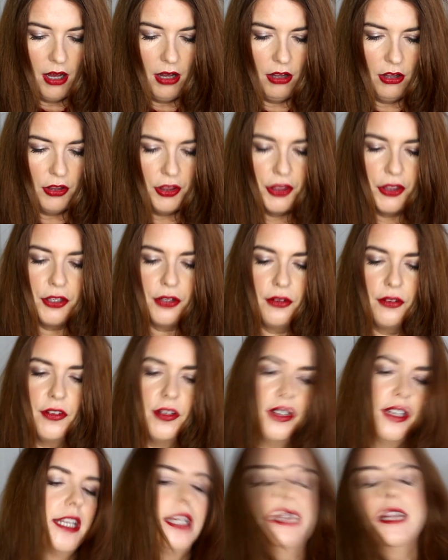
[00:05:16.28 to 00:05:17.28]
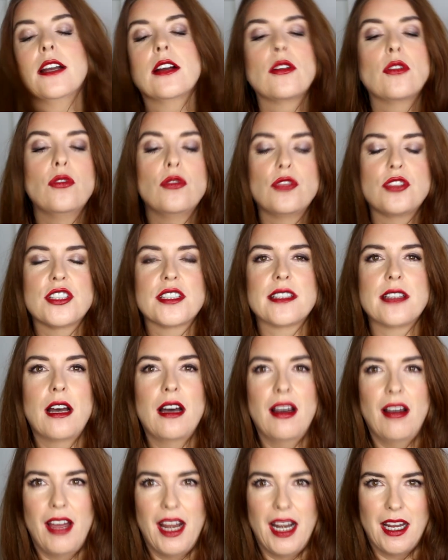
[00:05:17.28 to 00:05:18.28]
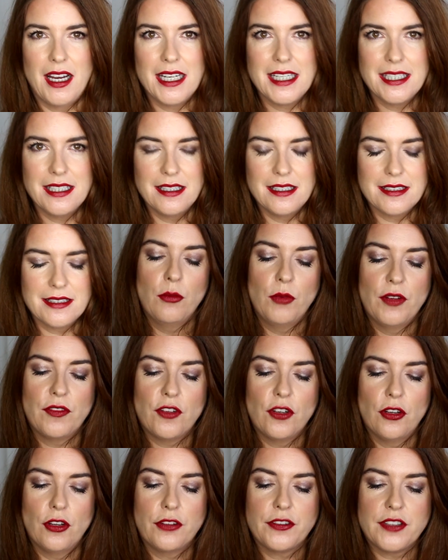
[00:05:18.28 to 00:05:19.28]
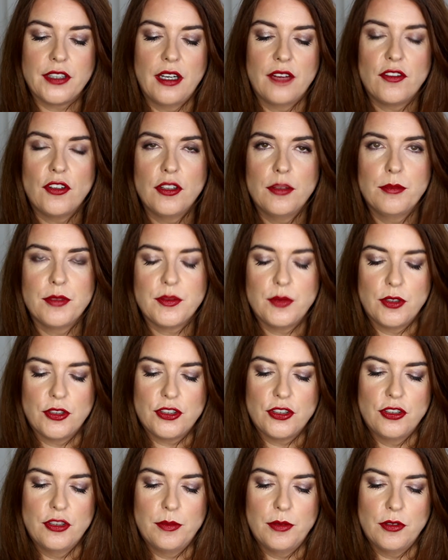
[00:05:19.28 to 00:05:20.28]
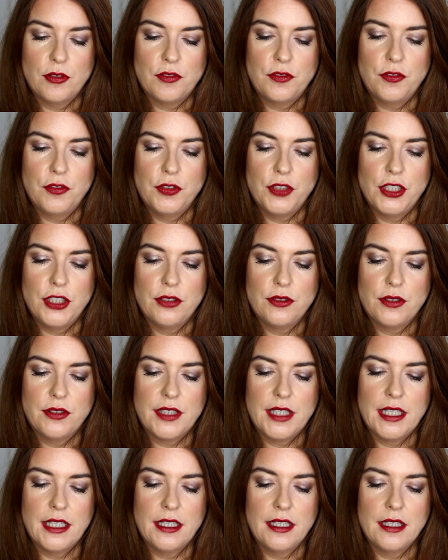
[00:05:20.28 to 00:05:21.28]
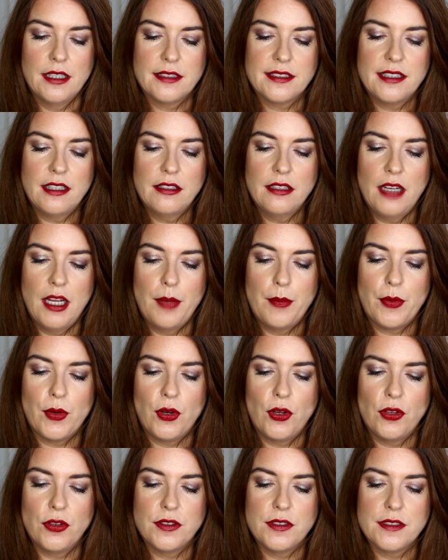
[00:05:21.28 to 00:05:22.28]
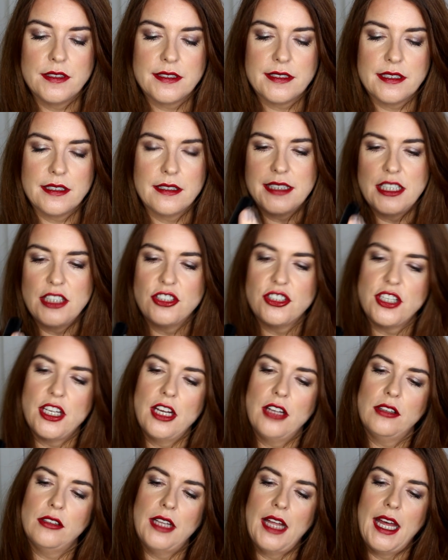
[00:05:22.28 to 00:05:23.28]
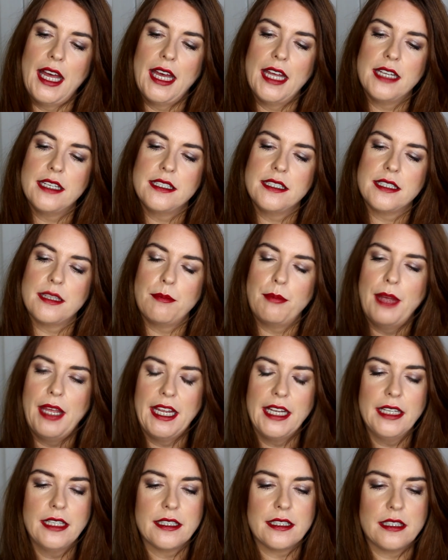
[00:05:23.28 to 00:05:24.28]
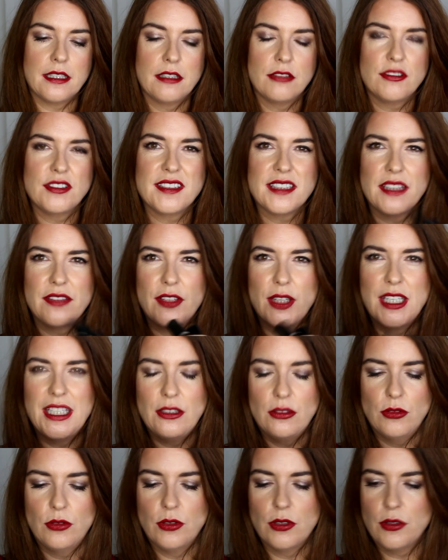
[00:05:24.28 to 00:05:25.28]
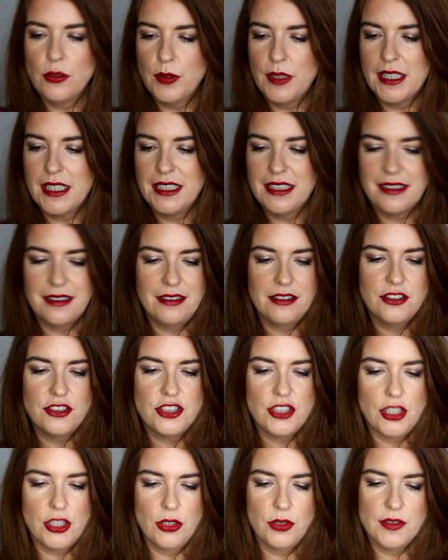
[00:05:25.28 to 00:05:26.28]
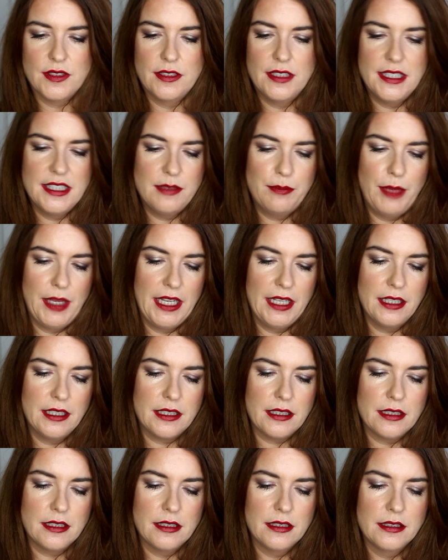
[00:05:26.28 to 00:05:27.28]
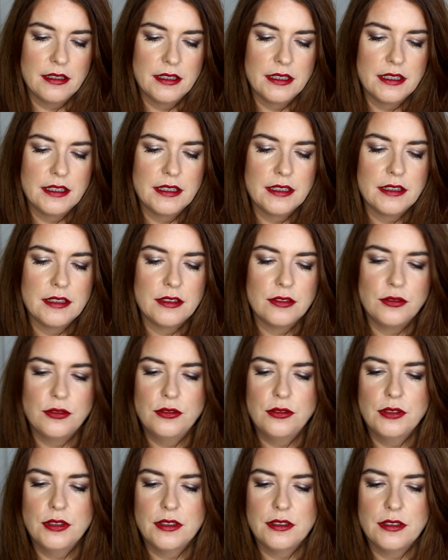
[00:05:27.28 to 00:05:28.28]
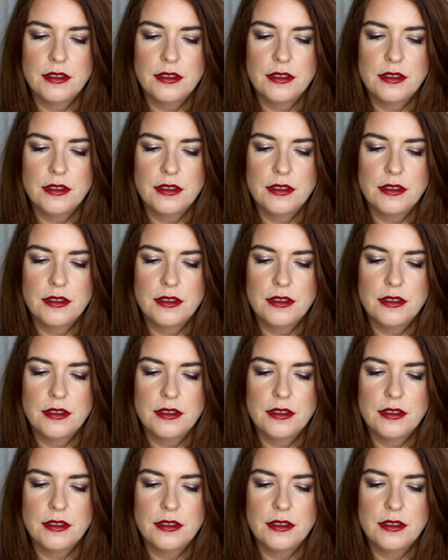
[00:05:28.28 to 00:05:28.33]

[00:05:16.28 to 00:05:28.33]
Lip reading: are 3 gorgeous highlighters. I've got them swatched on the blog for you. They're Sunlight Bronze, Seashell and Pink. I'll just give you a quick little show. So here's Pink. Oh,